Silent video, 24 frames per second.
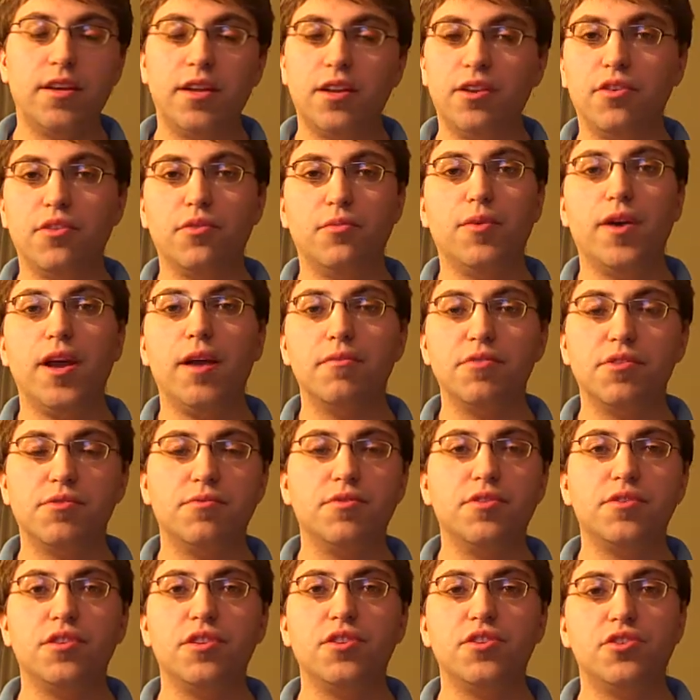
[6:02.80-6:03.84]
You know, the way it was
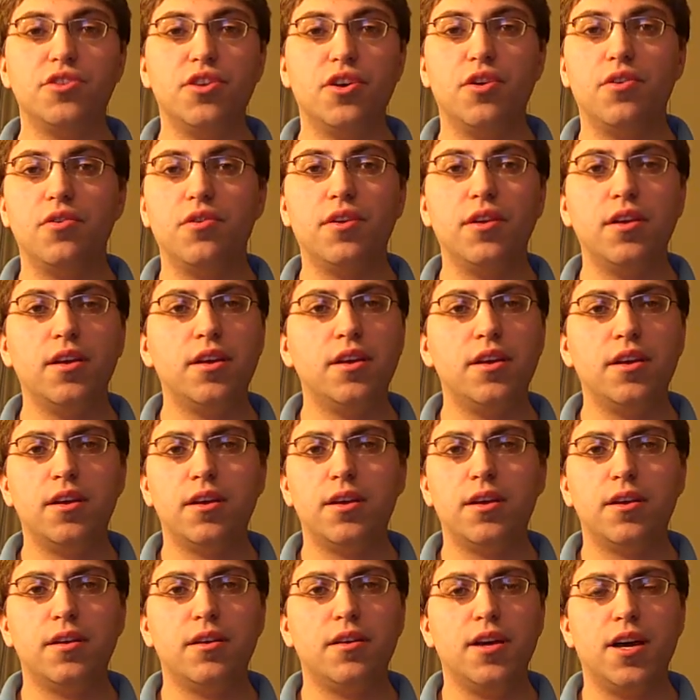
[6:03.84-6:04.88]
originally shown.
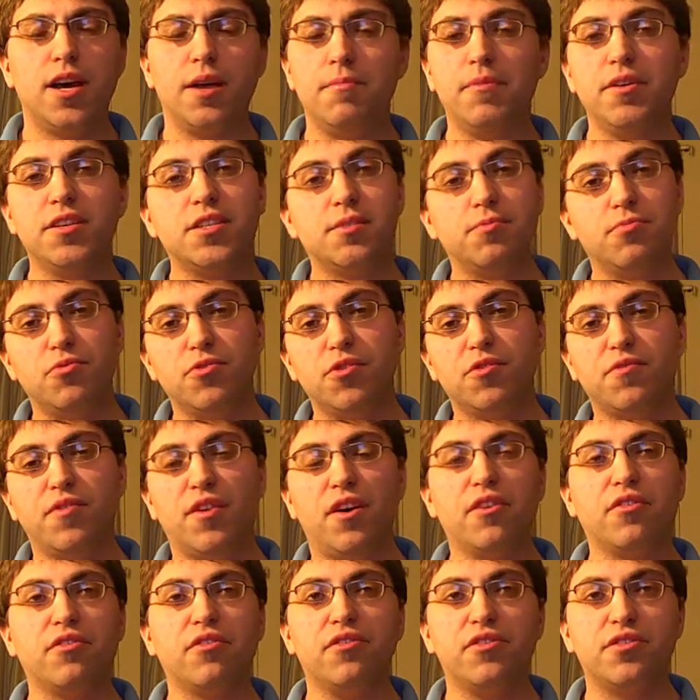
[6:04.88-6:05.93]
I miss the Bruce
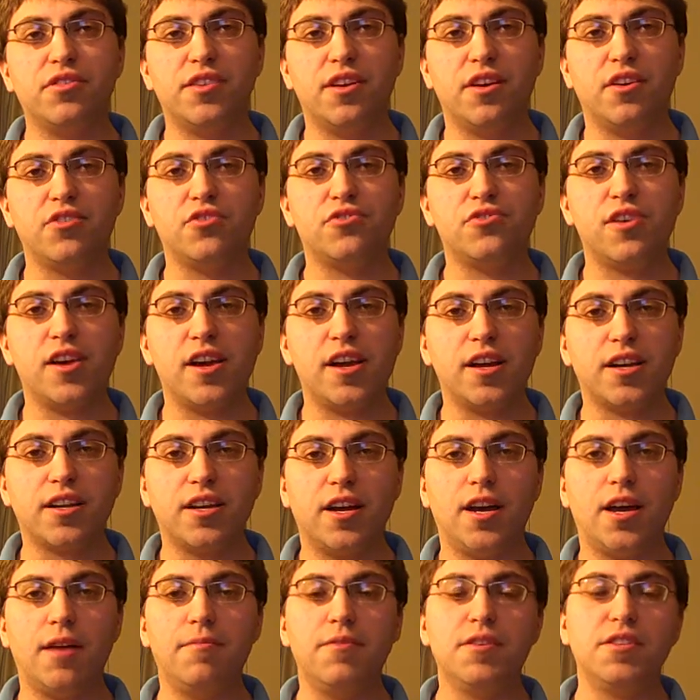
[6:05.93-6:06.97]
Faulconer
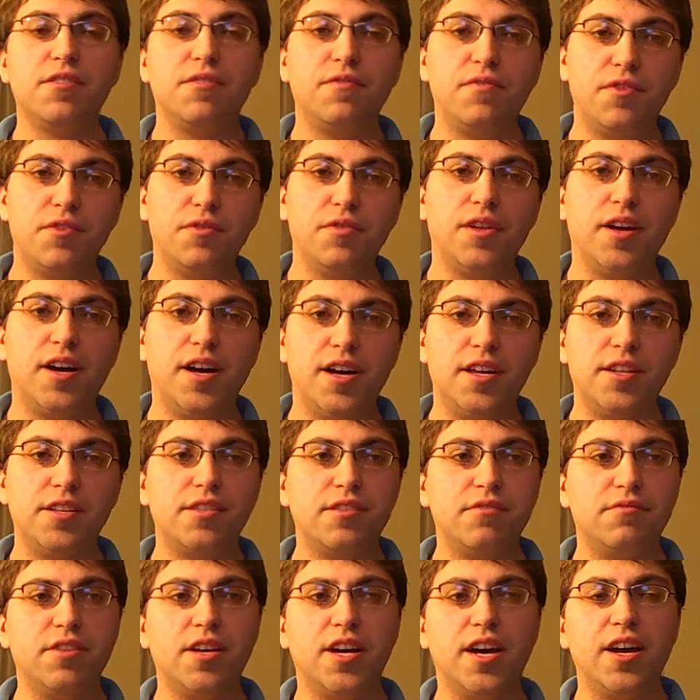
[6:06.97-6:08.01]
soundtrack. I miss a few
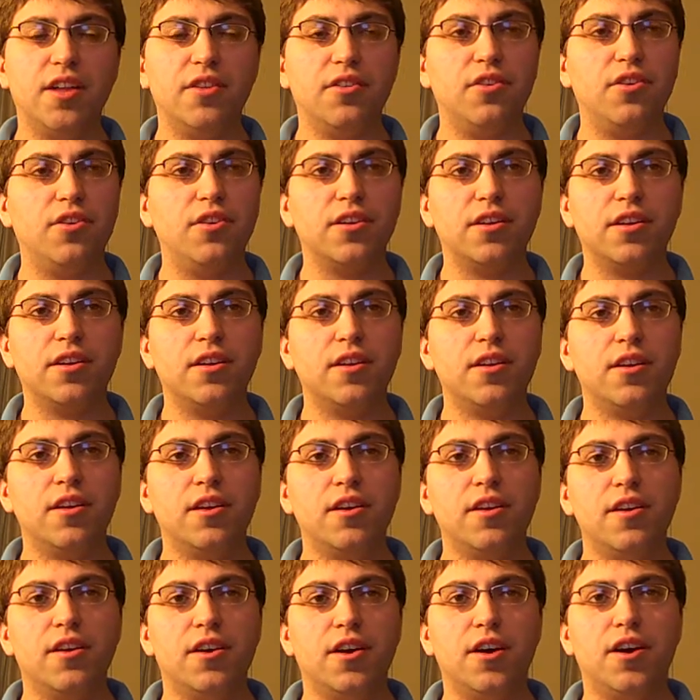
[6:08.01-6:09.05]
lines of dialogue.
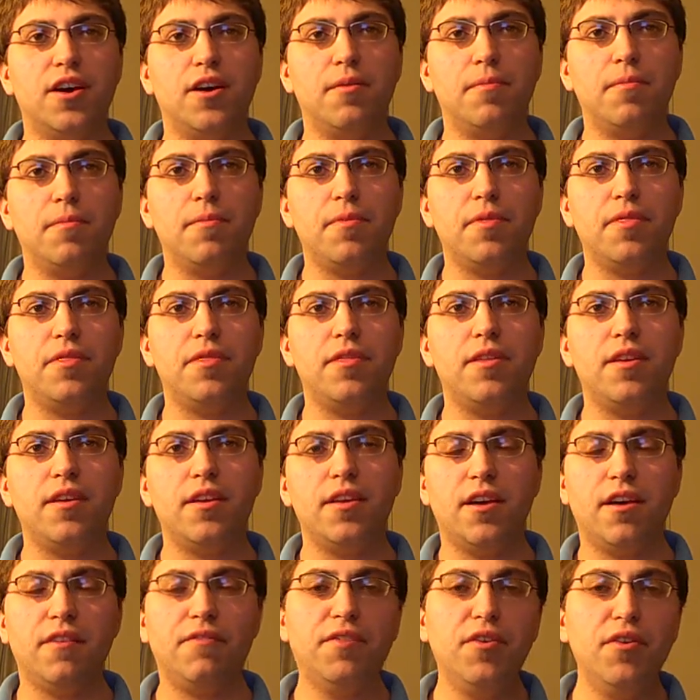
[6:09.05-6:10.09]
Um,
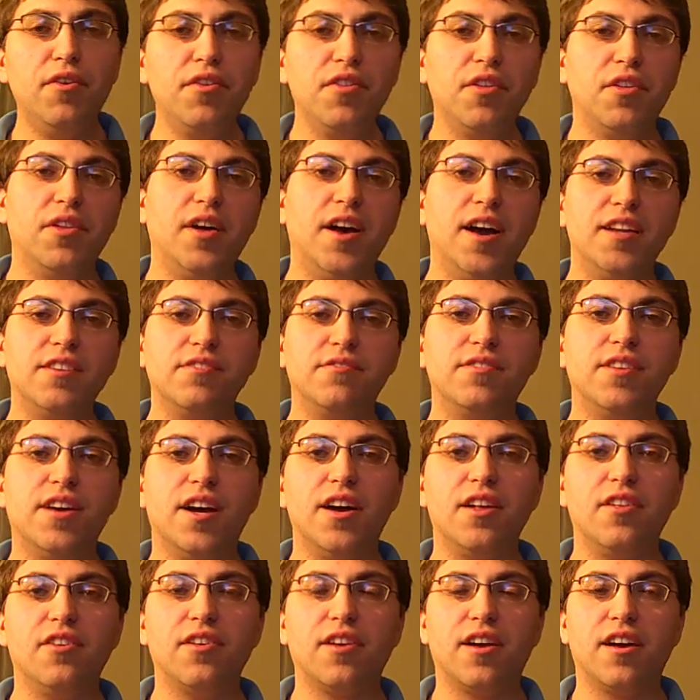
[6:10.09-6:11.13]
a few of the lines of
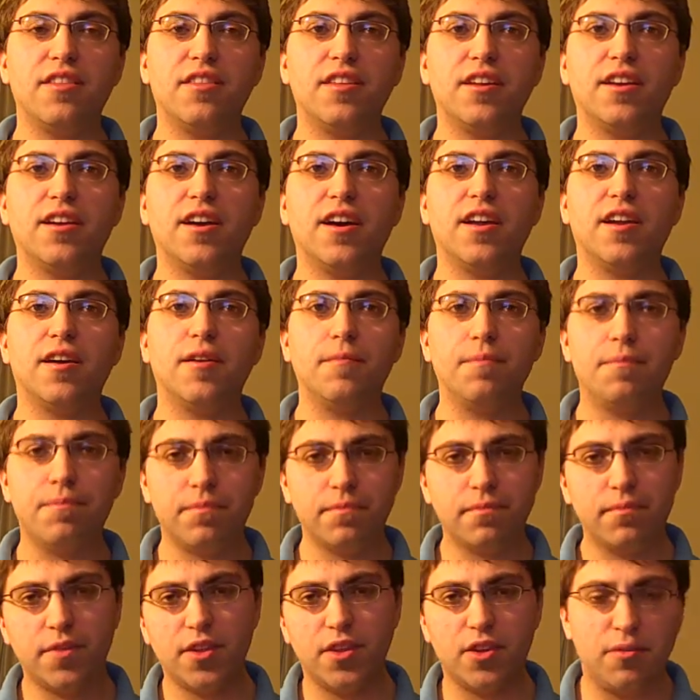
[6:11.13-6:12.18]
dialogue I think kind of
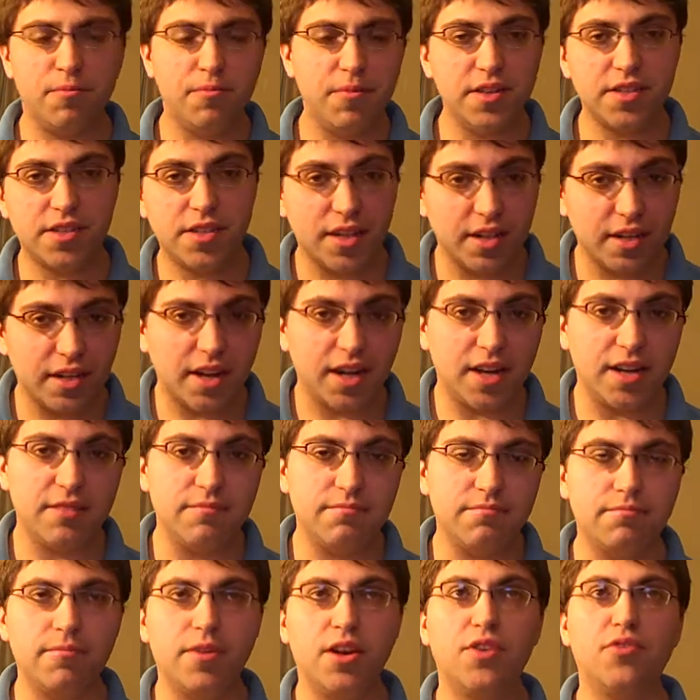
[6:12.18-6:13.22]
you know missing
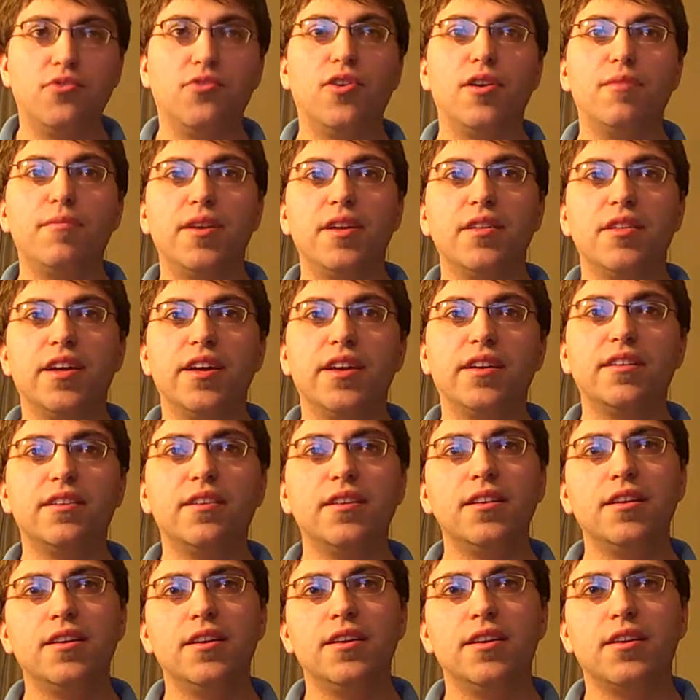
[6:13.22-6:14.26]
kind of annoy me.
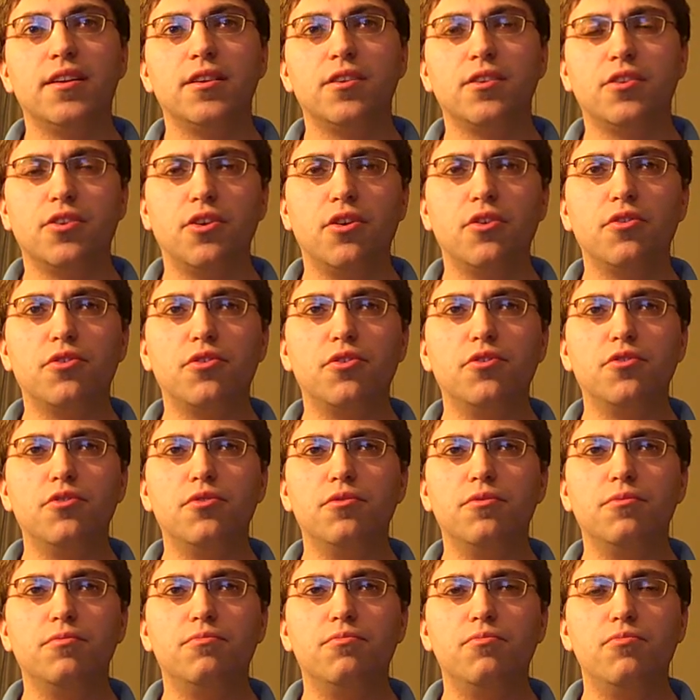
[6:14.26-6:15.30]
Like
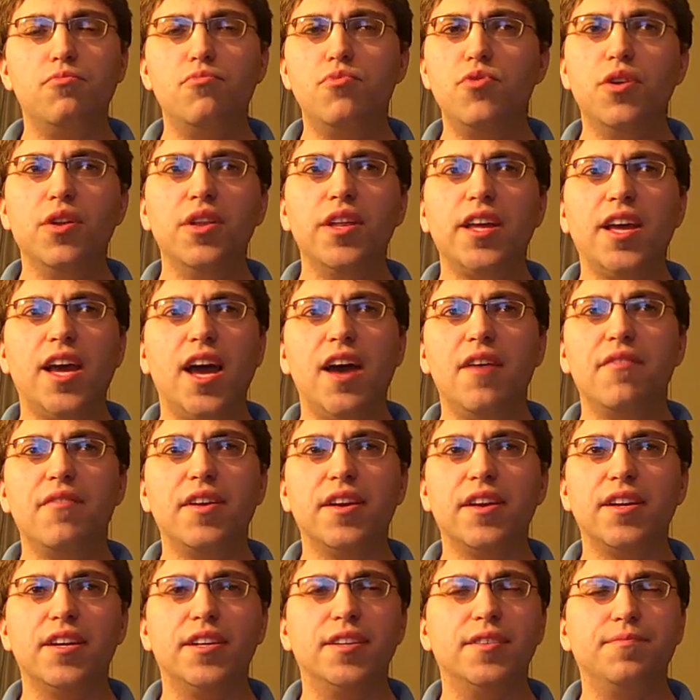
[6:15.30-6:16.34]
Goku really
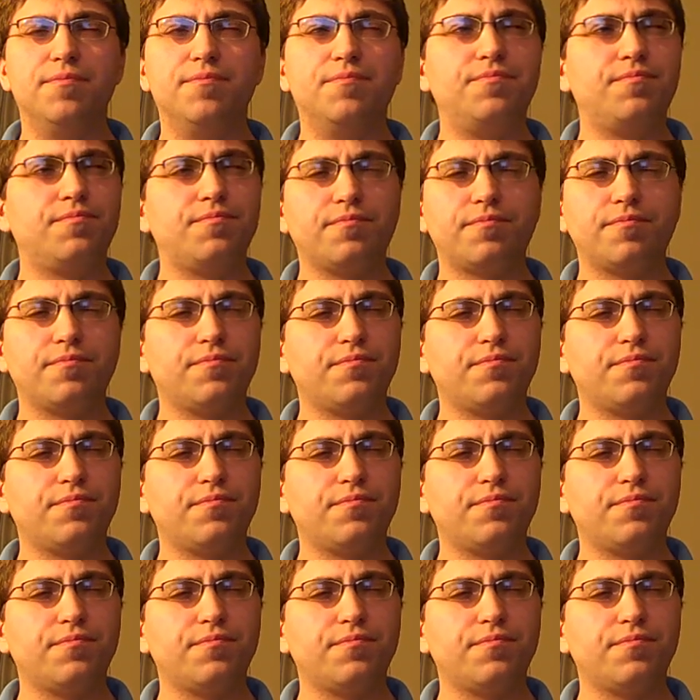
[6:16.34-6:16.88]
having um,